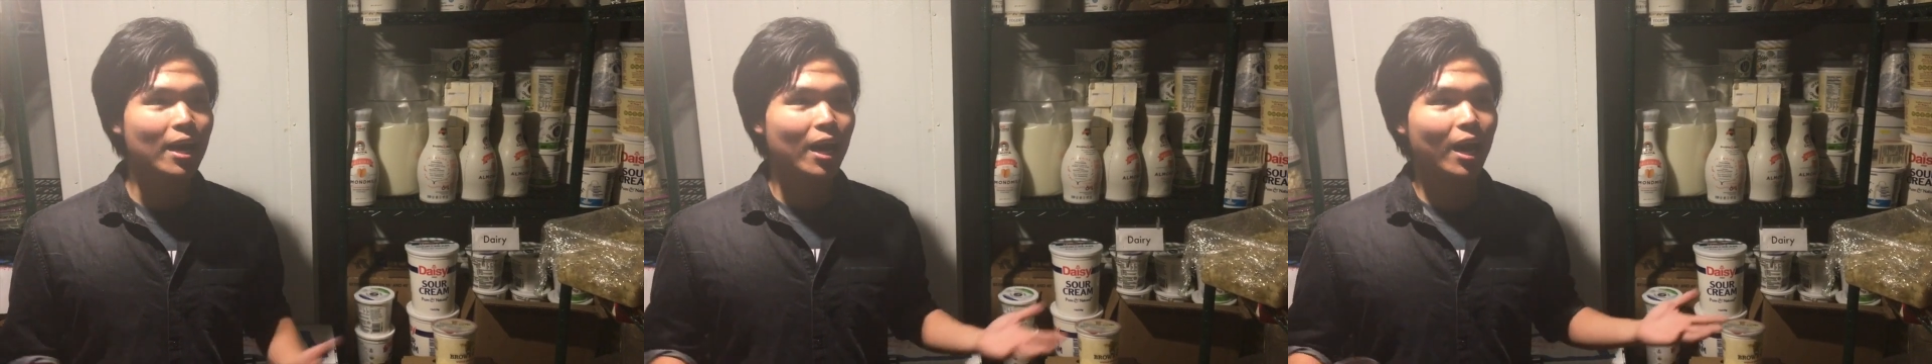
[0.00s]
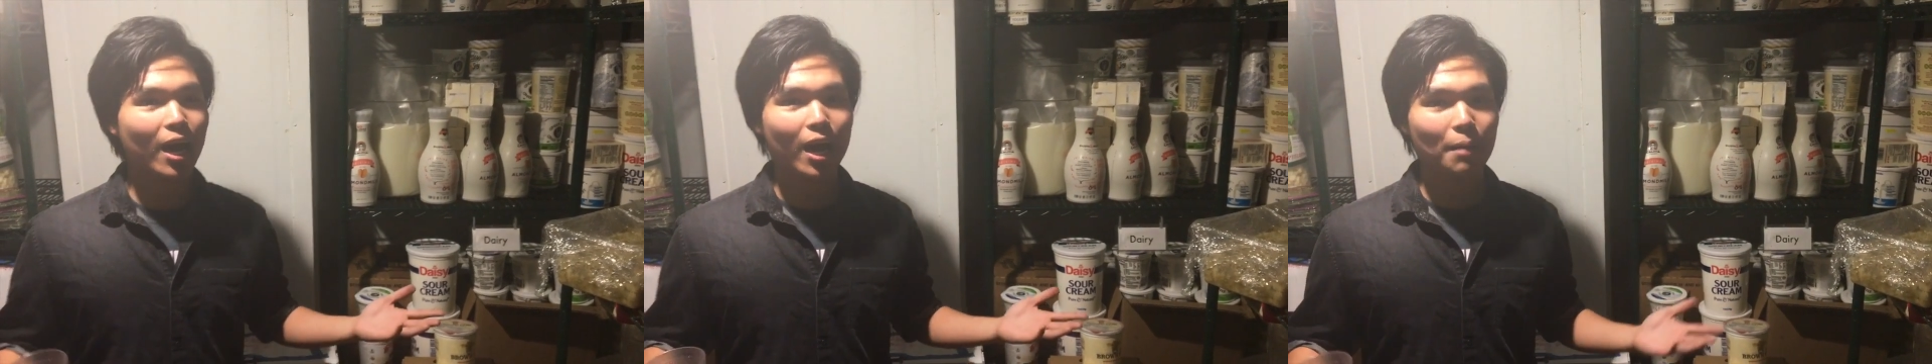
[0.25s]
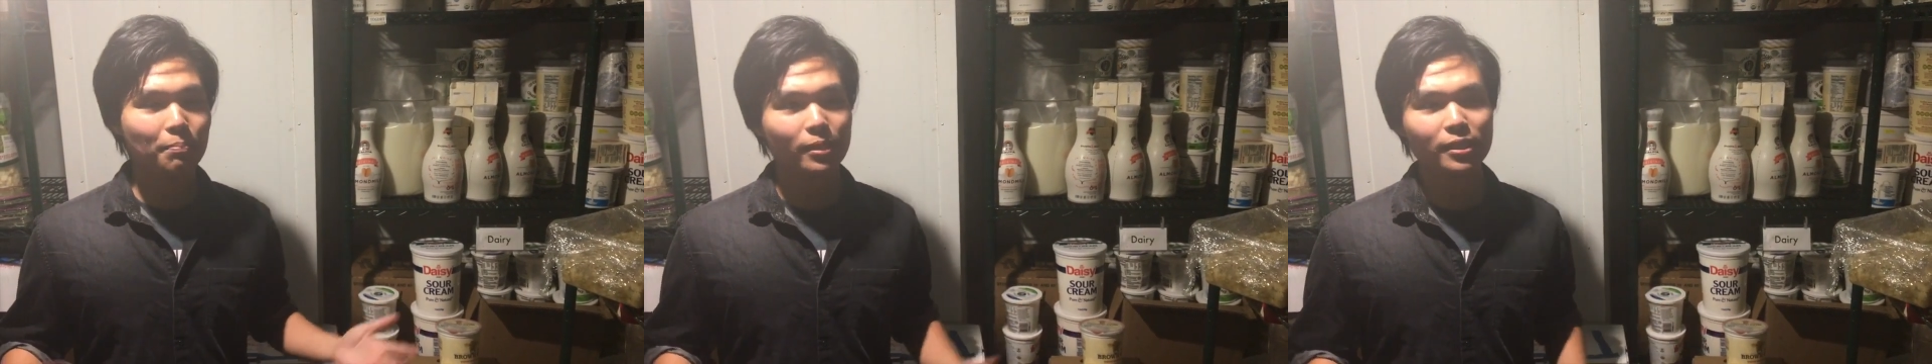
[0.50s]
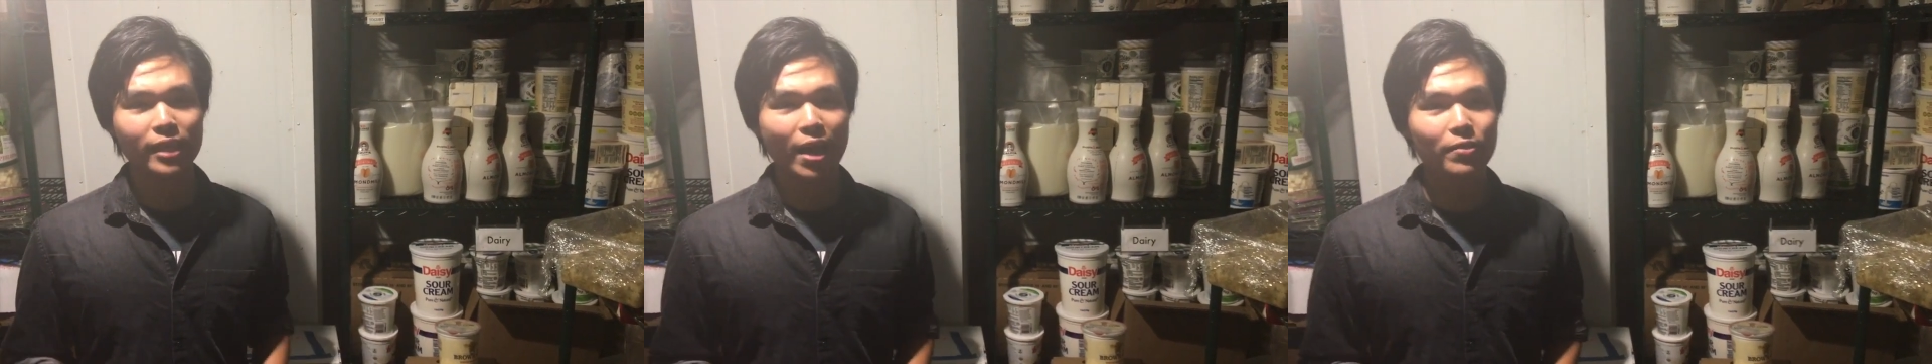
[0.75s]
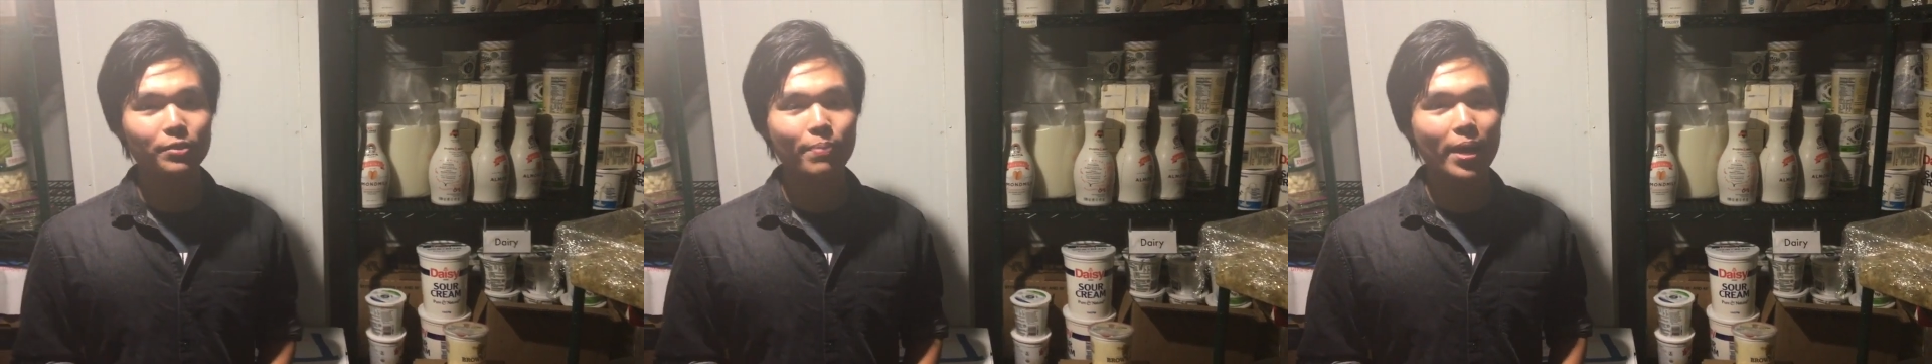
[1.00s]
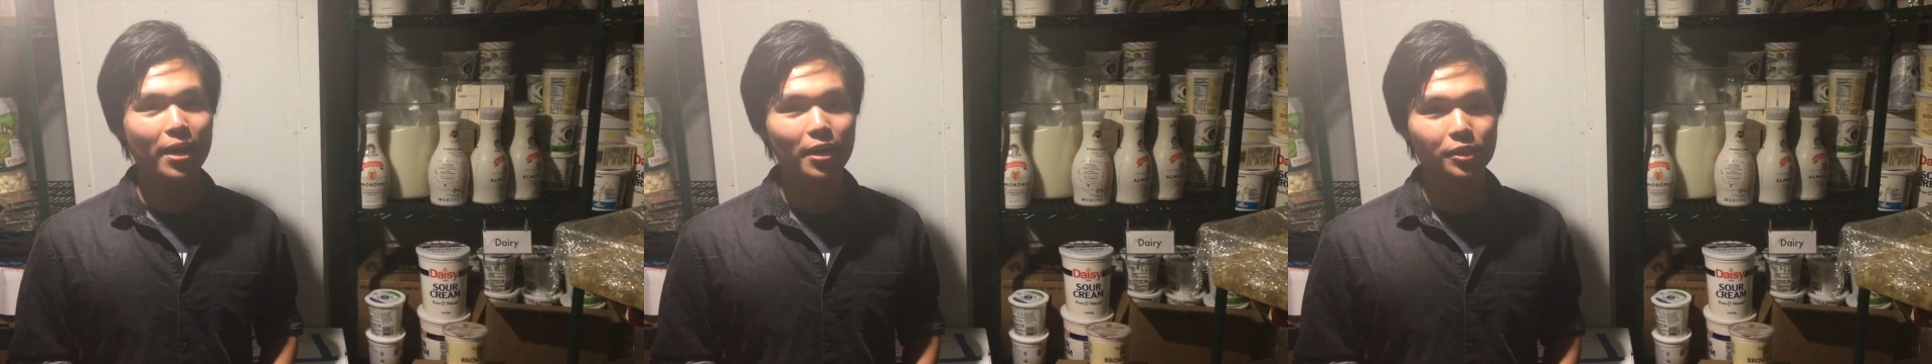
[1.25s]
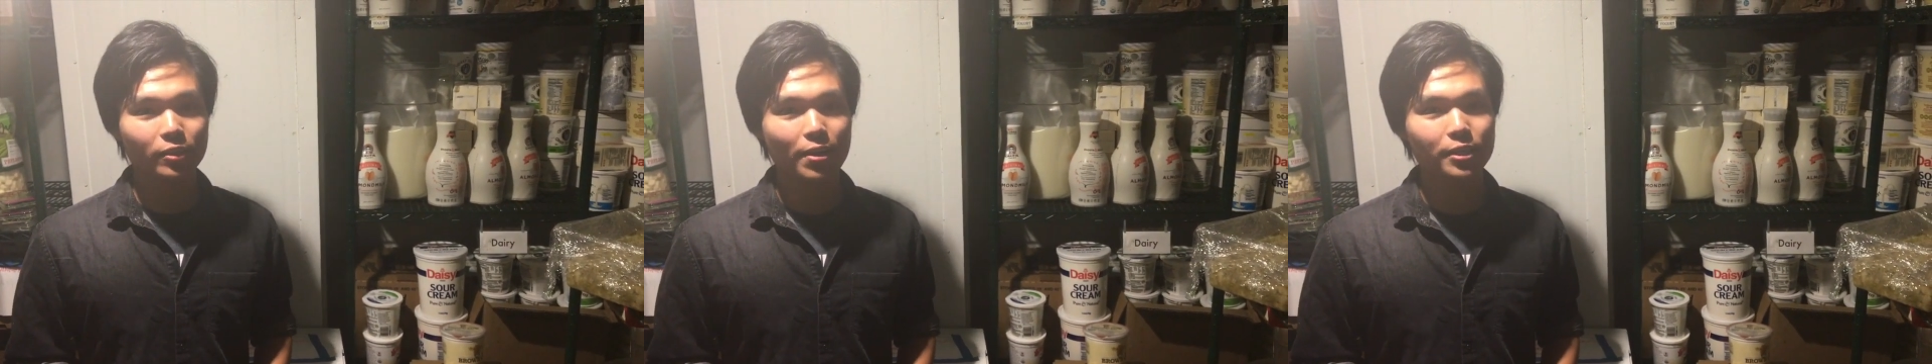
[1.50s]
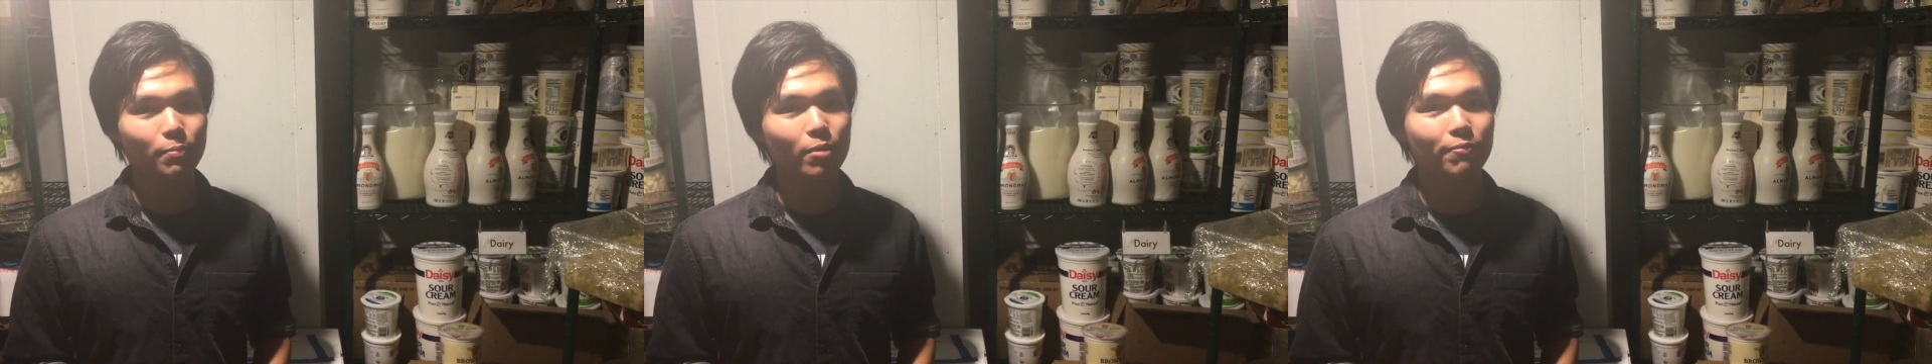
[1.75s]
Um, the scale is bigger, so
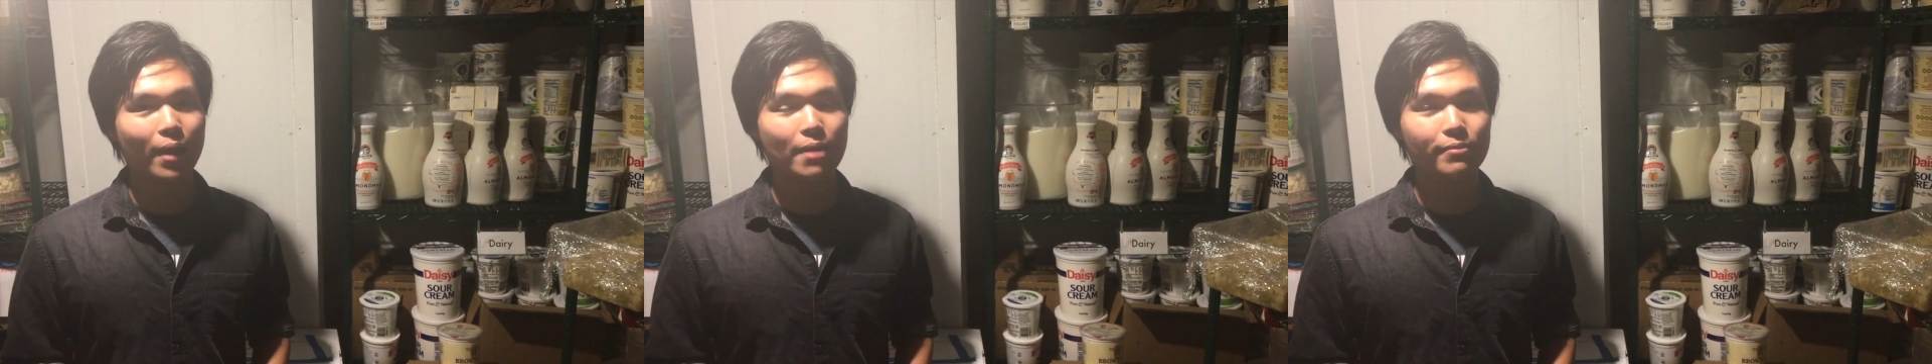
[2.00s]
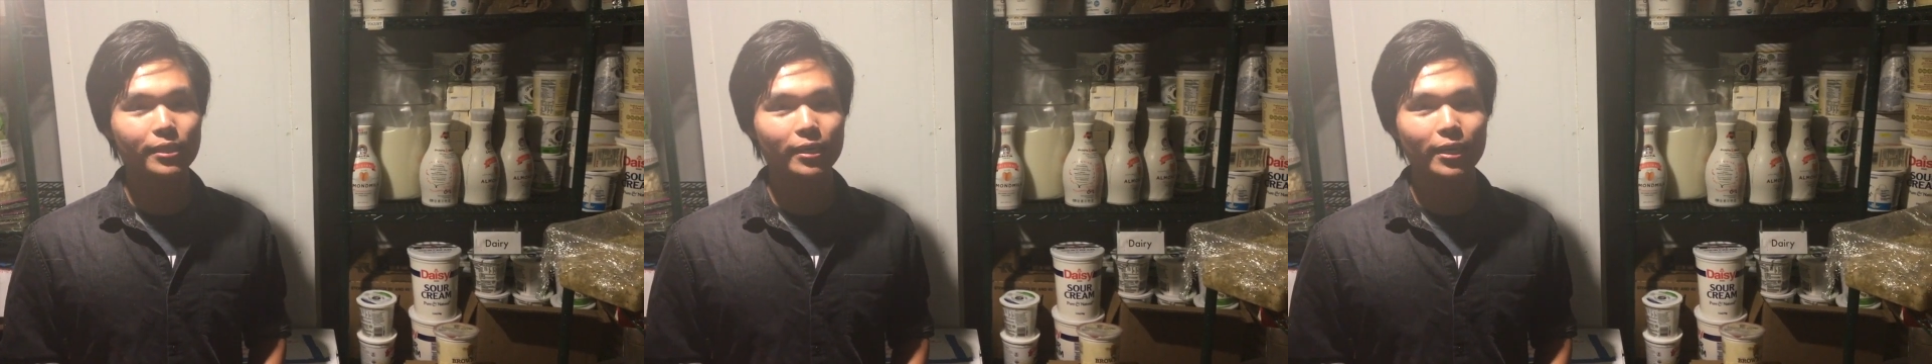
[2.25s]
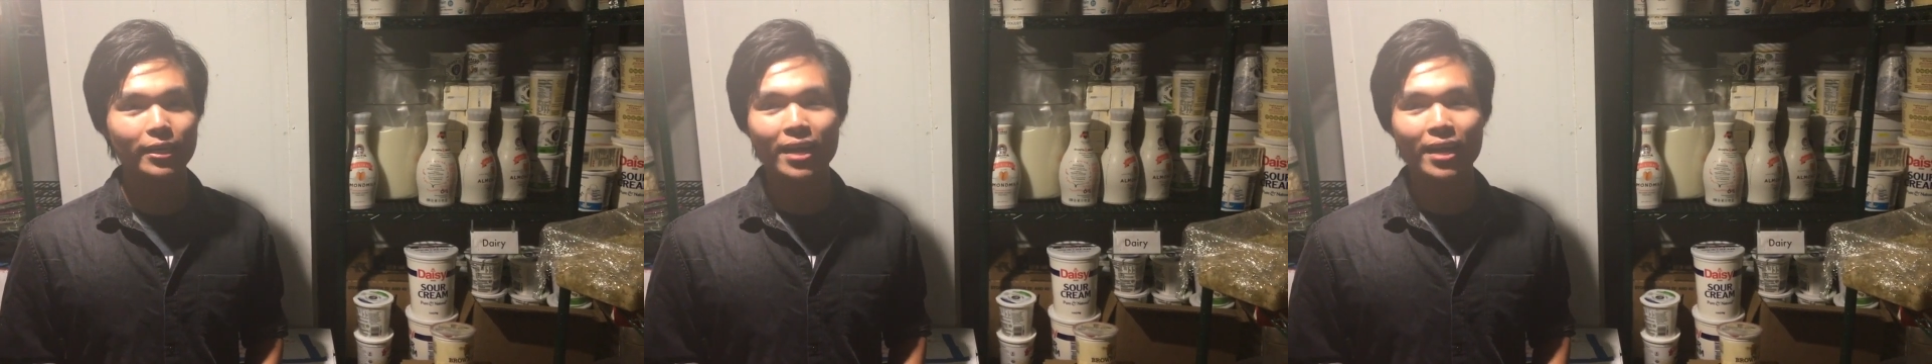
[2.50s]
there's more privacy.